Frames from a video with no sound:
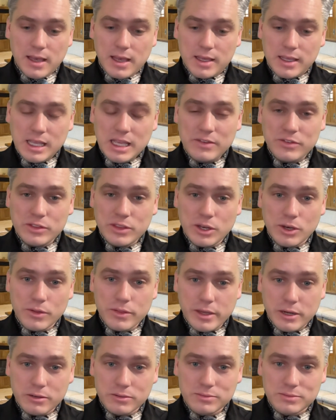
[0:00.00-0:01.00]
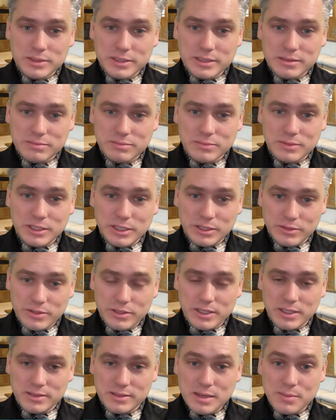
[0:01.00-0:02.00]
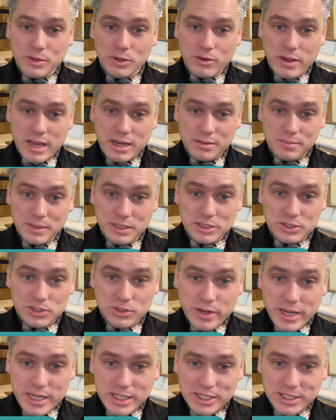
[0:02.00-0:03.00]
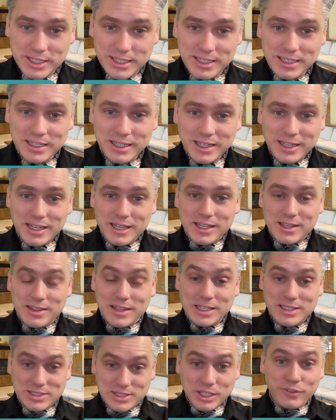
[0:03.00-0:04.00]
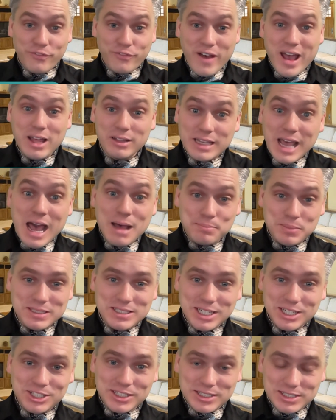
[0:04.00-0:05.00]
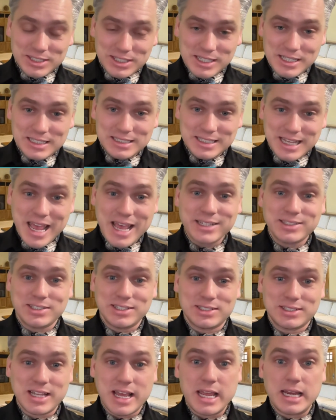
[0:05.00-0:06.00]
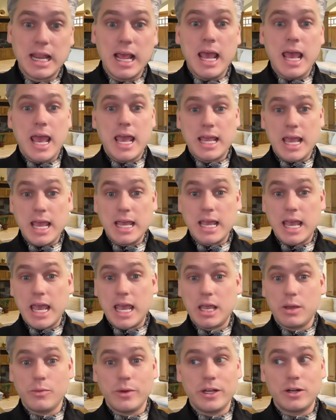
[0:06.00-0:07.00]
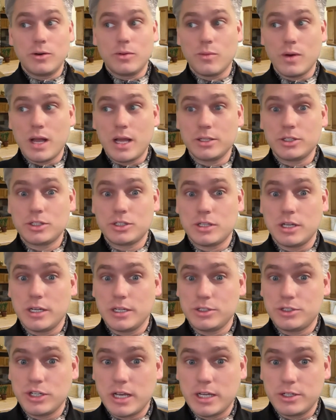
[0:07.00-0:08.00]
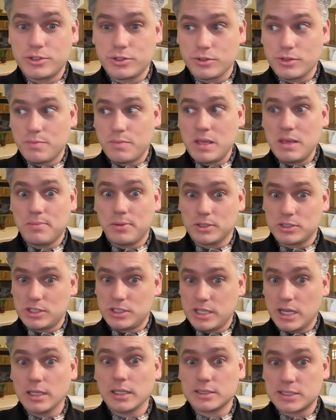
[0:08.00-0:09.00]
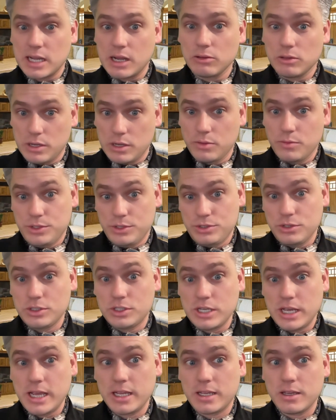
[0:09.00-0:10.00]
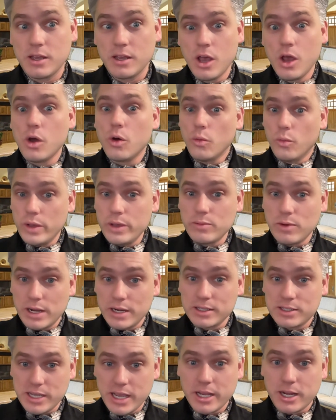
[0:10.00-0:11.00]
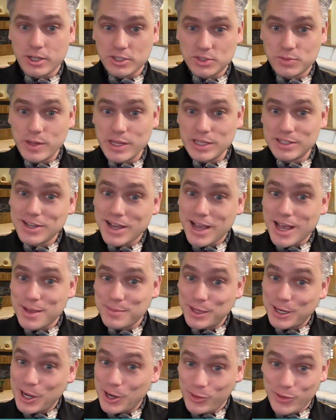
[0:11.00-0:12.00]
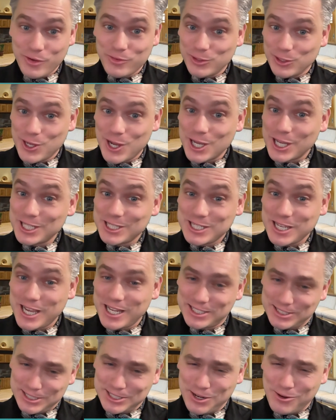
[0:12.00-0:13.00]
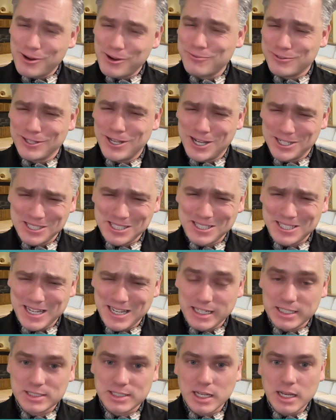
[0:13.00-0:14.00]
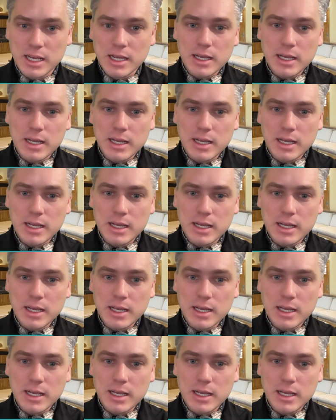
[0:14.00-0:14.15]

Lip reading: even though they're a Democrat administration, they still filed oppositions to these cases saying, hey, we don't want the judge or the people to tell us how long we should take. We want to take our sweet time, and however long it takes is however long it takes.